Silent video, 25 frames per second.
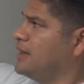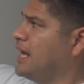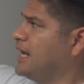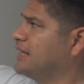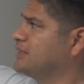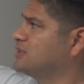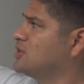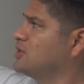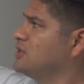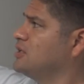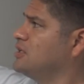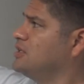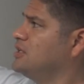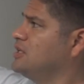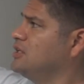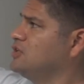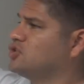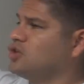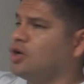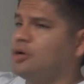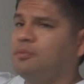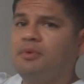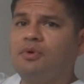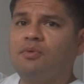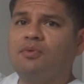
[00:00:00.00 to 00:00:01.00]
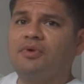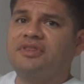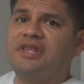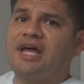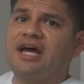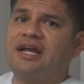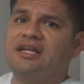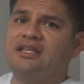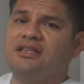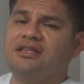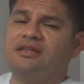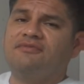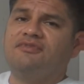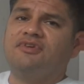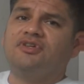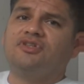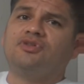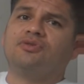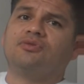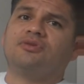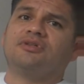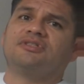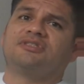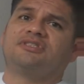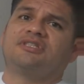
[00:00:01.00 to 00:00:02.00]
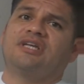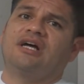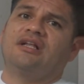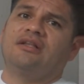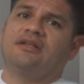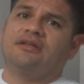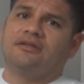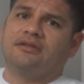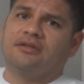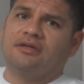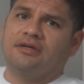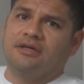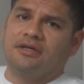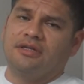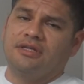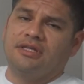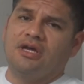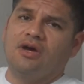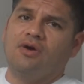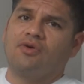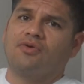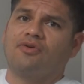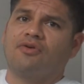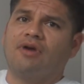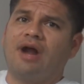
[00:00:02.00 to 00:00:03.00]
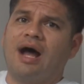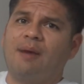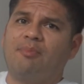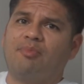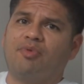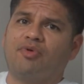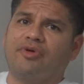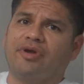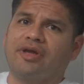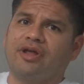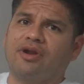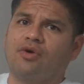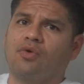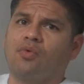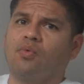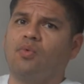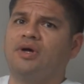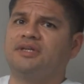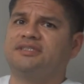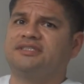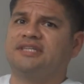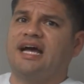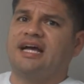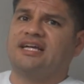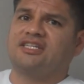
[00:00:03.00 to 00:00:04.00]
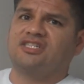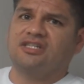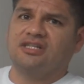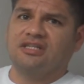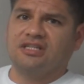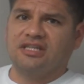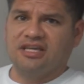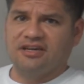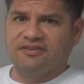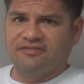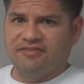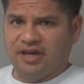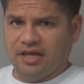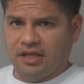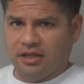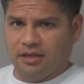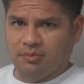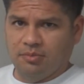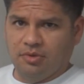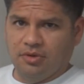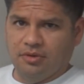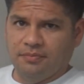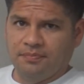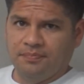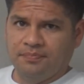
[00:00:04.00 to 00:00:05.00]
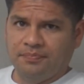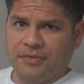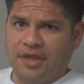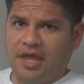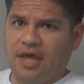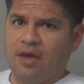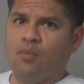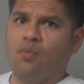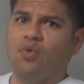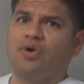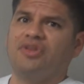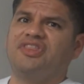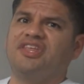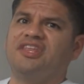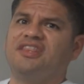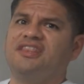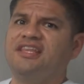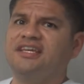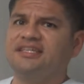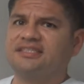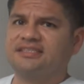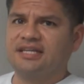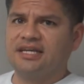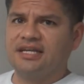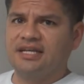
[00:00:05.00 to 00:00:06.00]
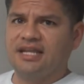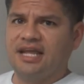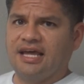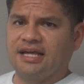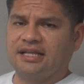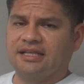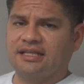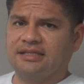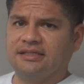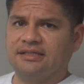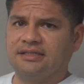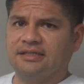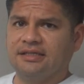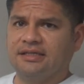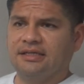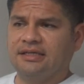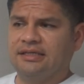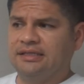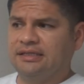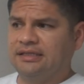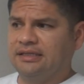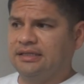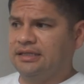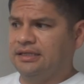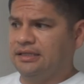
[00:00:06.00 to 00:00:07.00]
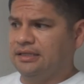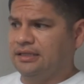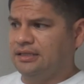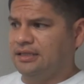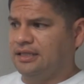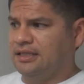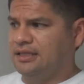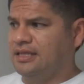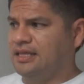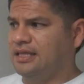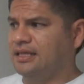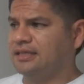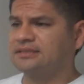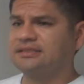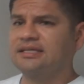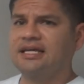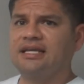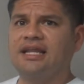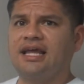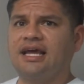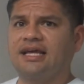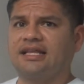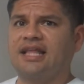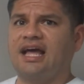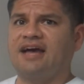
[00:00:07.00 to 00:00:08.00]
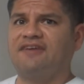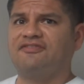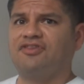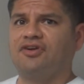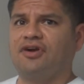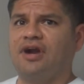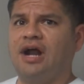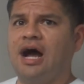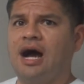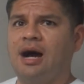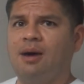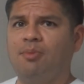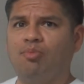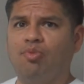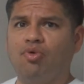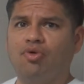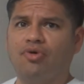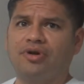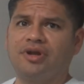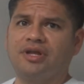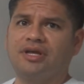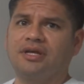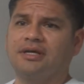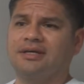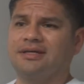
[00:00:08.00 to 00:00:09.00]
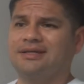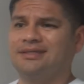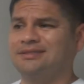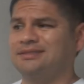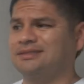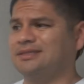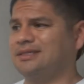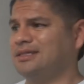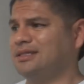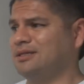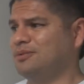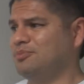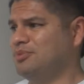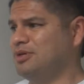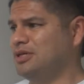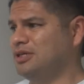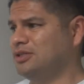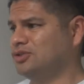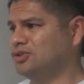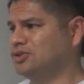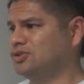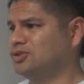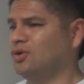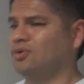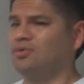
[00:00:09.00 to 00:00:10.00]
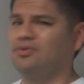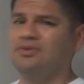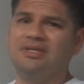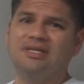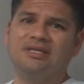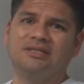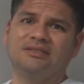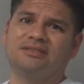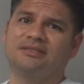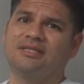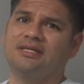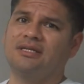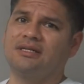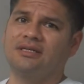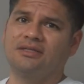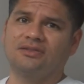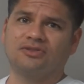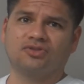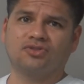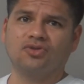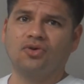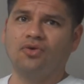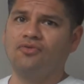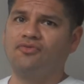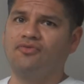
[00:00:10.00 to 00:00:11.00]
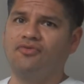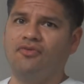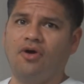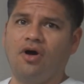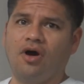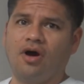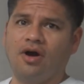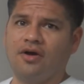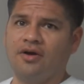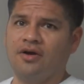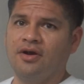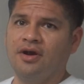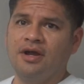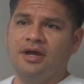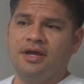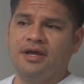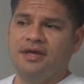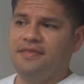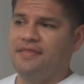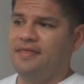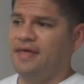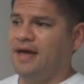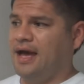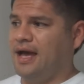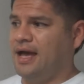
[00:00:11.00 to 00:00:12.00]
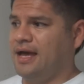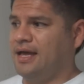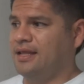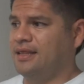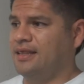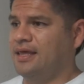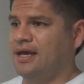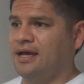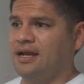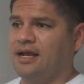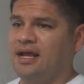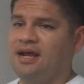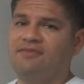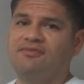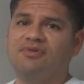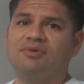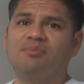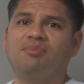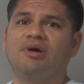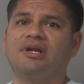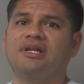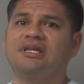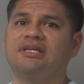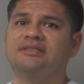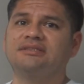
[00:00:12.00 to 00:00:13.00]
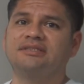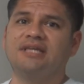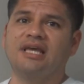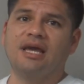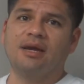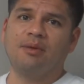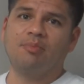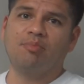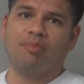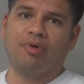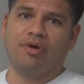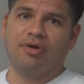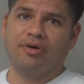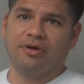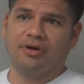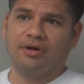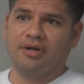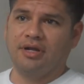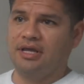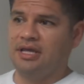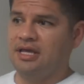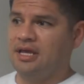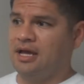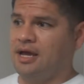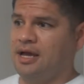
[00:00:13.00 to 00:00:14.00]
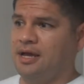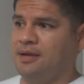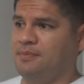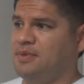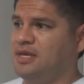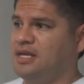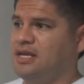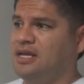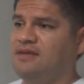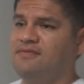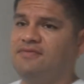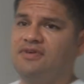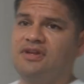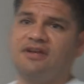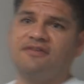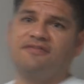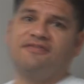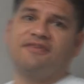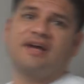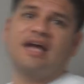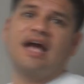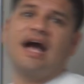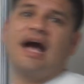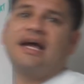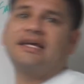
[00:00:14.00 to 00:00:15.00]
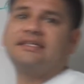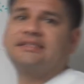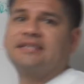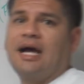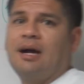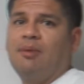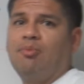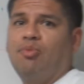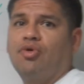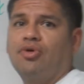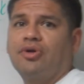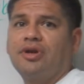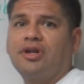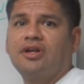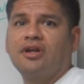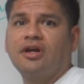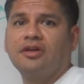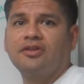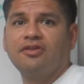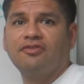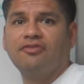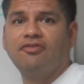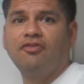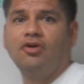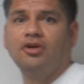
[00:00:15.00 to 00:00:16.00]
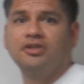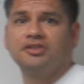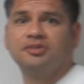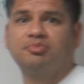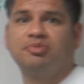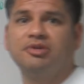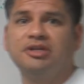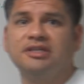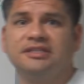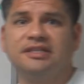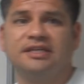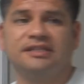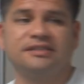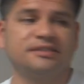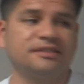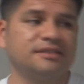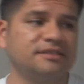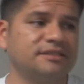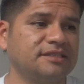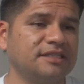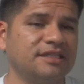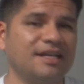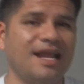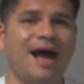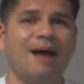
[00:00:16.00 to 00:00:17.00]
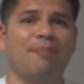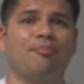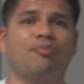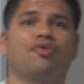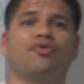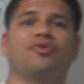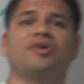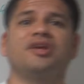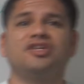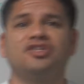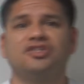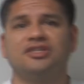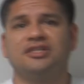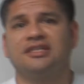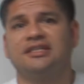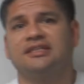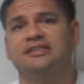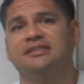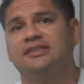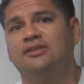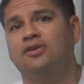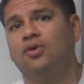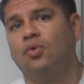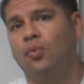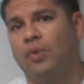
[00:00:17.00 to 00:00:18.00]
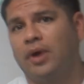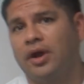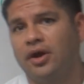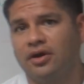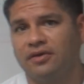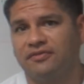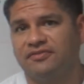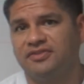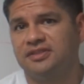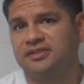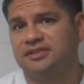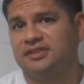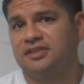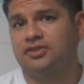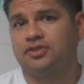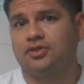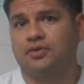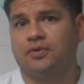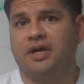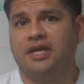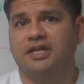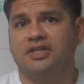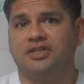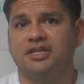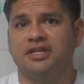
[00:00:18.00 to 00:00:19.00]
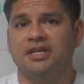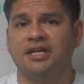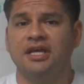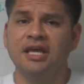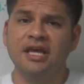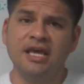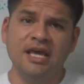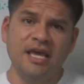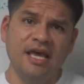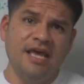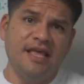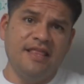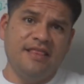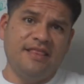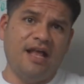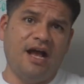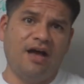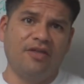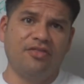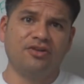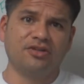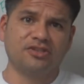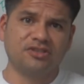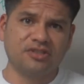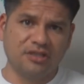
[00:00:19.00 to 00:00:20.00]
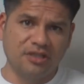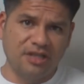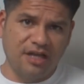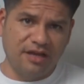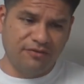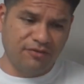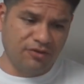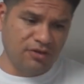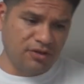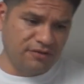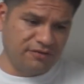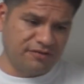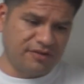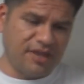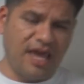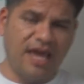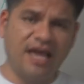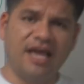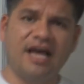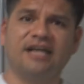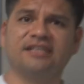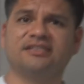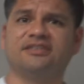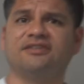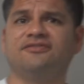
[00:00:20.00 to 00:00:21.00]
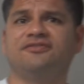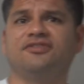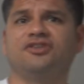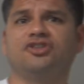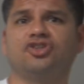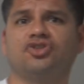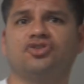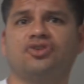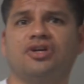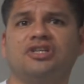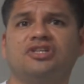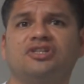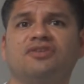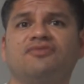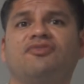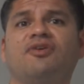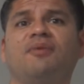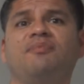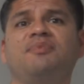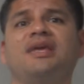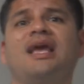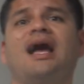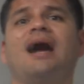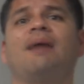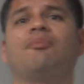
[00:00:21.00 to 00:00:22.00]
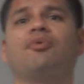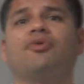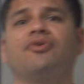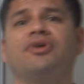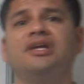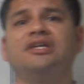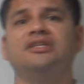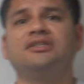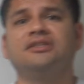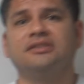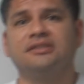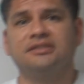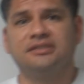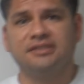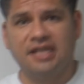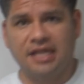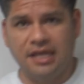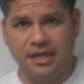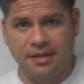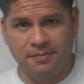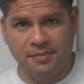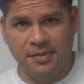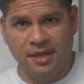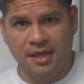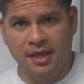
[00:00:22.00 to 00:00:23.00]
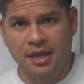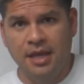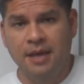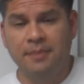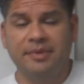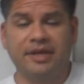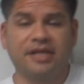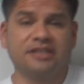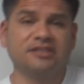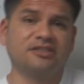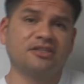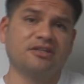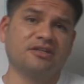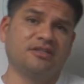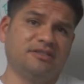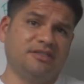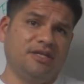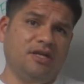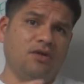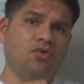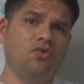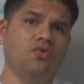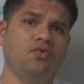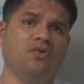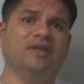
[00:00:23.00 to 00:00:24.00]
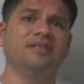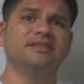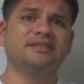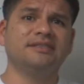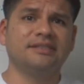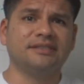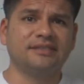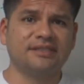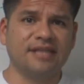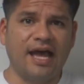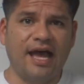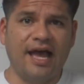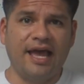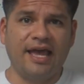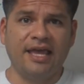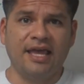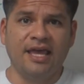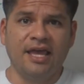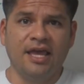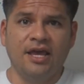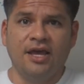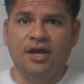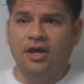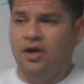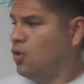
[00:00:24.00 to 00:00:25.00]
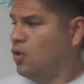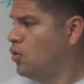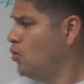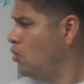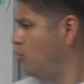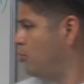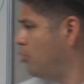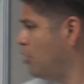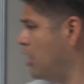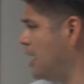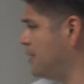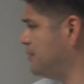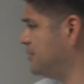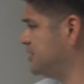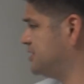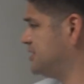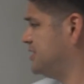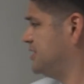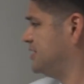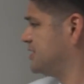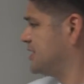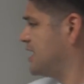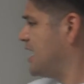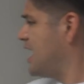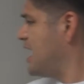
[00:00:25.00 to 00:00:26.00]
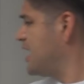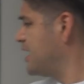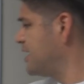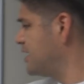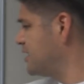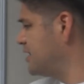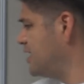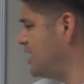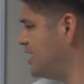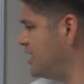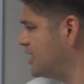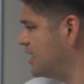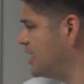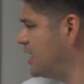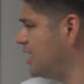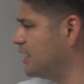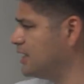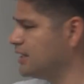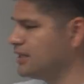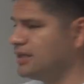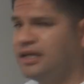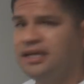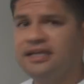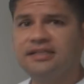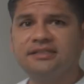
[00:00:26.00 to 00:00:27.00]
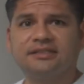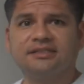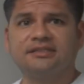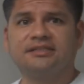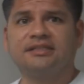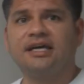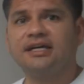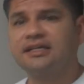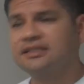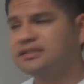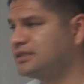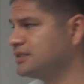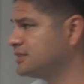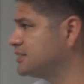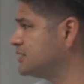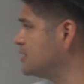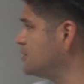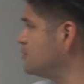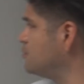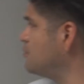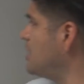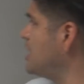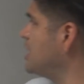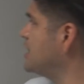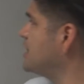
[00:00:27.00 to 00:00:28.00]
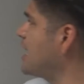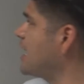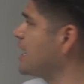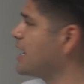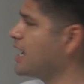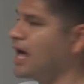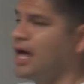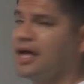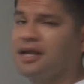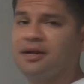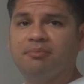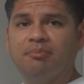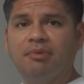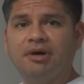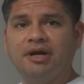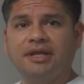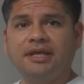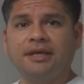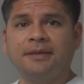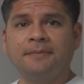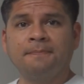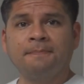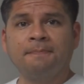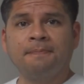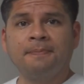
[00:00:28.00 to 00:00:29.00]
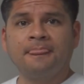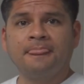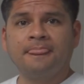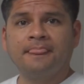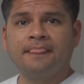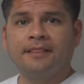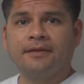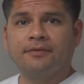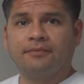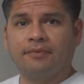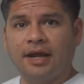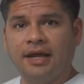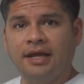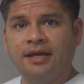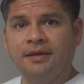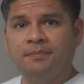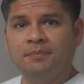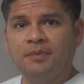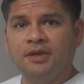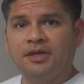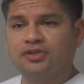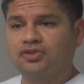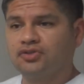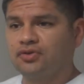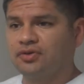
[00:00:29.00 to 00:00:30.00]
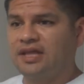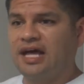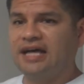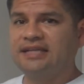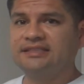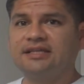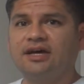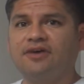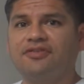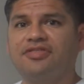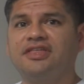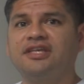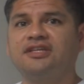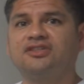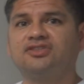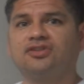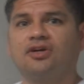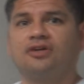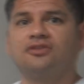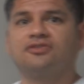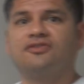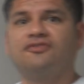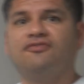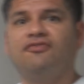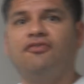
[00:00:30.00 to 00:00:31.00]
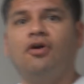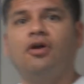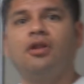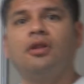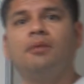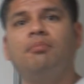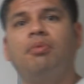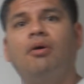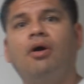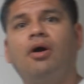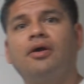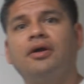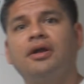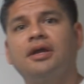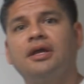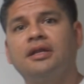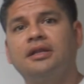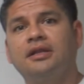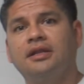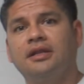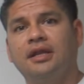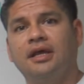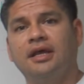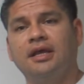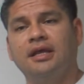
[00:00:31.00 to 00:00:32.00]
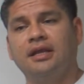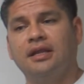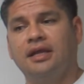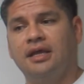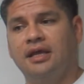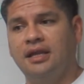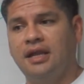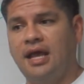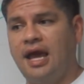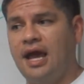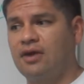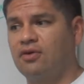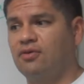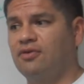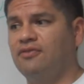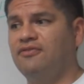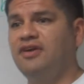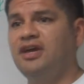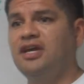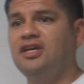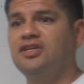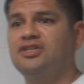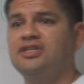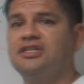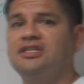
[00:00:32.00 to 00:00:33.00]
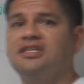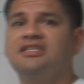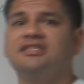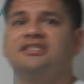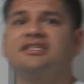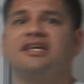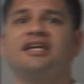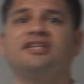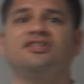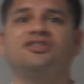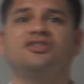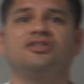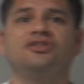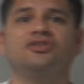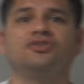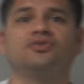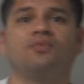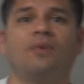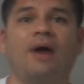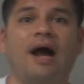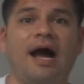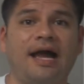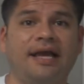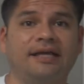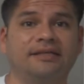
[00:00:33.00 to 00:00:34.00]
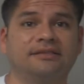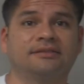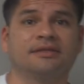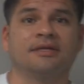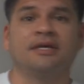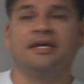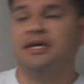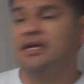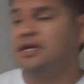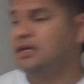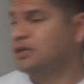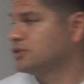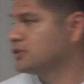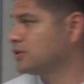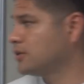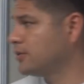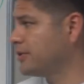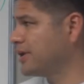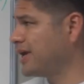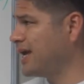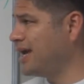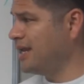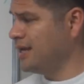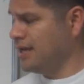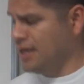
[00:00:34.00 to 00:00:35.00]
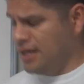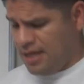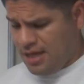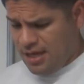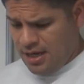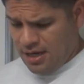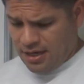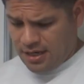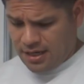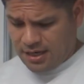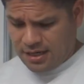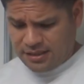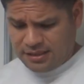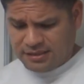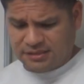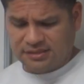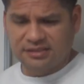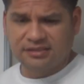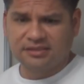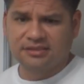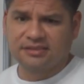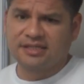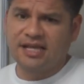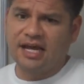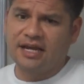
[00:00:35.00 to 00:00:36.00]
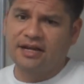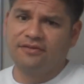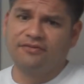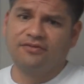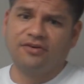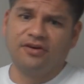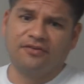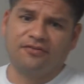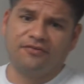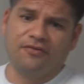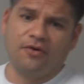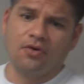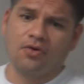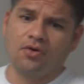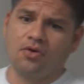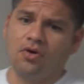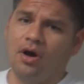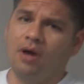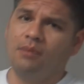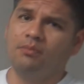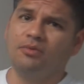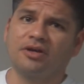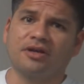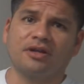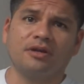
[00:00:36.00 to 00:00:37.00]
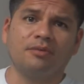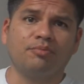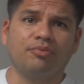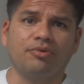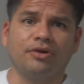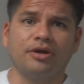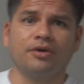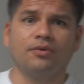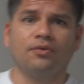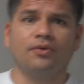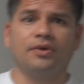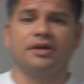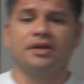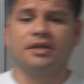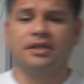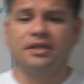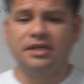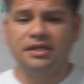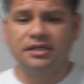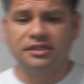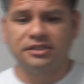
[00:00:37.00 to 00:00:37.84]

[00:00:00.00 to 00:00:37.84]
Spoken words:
that's going to determine what that individual is telling the owner operator, what's actually available, and what the disconnect after onboarding is going to be so distant and so far that everybody is getting burnt. Yeah, I mean, even if a guy is onboarded under false pretenses and operation isn't aware of the situation, now there's a level of chaos and frustration from the operations team, because they're going to say, who is this guy? Who promised this guy a dedicated lane to Texas and make that kind of money? Right? So that's how things start to fall apart, and aggravation and tensions rise. So again, this is just kind of a phone call. I'm looking to bring one of